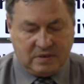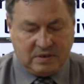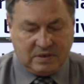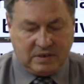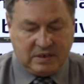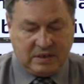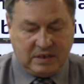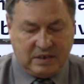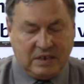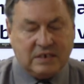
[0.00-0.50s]

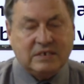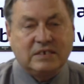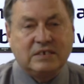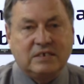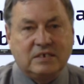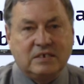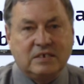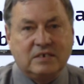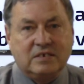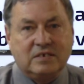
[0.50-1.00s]

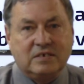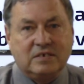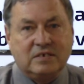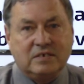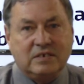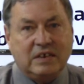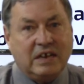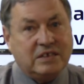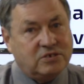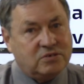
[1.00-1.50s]
Yes,
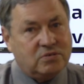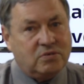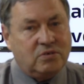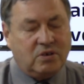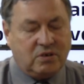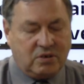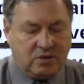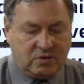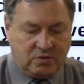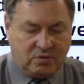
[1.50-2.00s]
not so
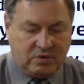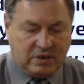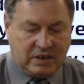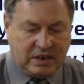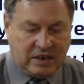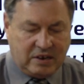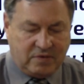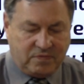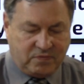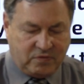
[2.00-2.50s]
long ago I
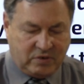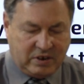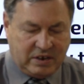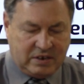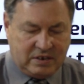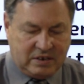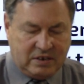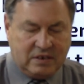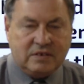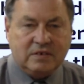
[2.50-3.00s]
had a
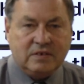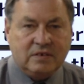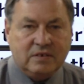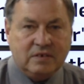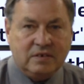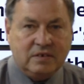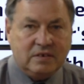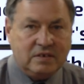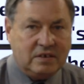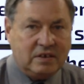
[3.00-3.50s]
friend that
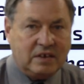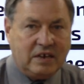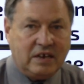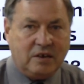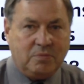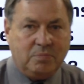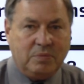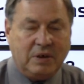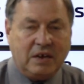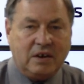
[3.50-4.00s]

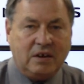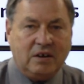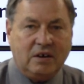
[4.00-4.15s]
had a bad